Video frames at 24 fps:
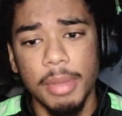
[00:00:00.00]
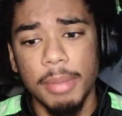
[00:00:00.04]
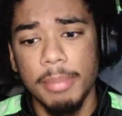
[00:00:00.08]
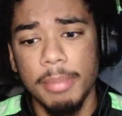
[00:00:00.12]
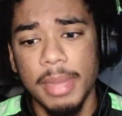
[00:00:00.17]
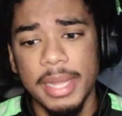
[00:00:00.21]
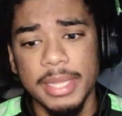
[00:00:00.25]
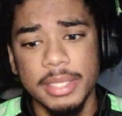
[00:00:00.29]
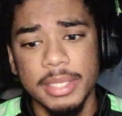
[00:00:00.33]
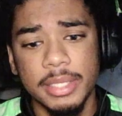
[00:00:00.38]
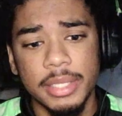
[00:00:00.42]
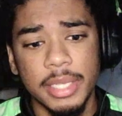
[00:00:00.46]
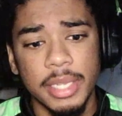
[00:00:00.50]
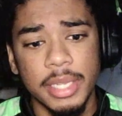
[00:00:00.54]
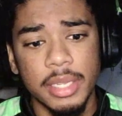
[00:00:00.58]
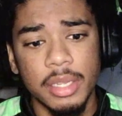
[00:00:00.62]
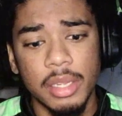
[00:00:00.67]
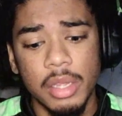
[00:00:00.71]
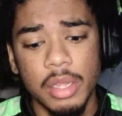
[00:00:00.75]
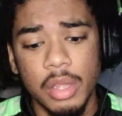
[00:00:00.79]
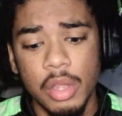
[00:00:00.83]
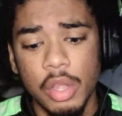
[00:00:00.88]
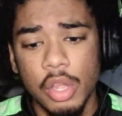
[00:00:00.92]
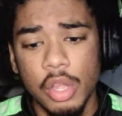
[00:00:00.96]
mindset,
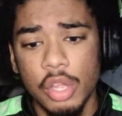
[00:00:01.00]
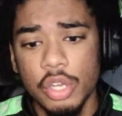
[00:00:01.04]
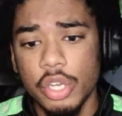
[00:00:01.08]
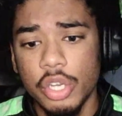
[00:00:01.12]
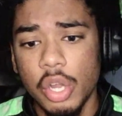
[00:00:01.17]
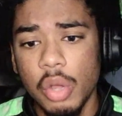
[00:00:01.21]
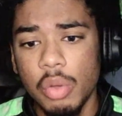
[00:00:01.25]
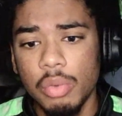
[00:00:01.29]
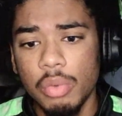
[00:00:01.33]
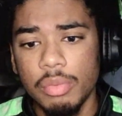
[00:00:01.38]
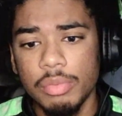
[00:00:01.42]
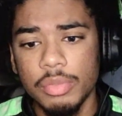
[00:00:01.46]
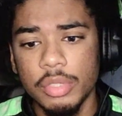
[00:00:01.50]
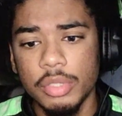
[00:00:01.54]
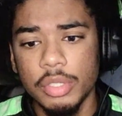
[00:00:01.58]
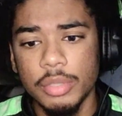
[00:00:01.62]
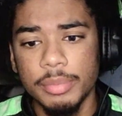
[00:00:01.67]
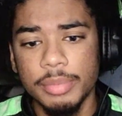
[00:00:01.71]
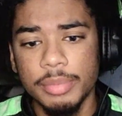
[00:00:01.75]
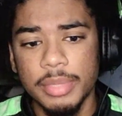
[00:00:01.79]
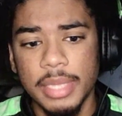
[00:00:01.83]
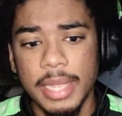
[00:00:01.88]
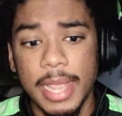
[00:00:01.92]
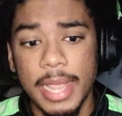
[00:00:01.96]
don't, you know what I'm
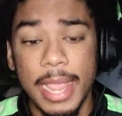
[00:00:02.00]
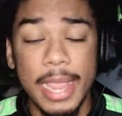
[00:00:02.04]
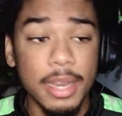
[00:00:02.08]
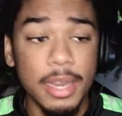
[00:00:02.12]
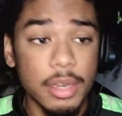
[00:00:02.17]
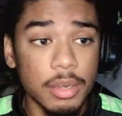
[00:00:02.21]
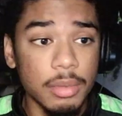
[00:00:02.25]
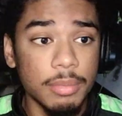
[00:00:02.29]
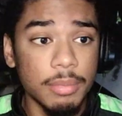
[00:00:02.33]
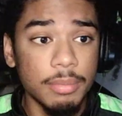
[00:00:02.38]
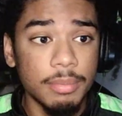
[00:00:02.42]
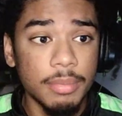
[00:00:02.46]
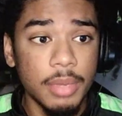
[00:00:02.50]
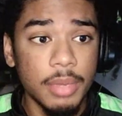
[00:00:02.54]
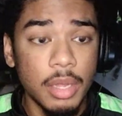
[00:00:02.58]
saying, hate them.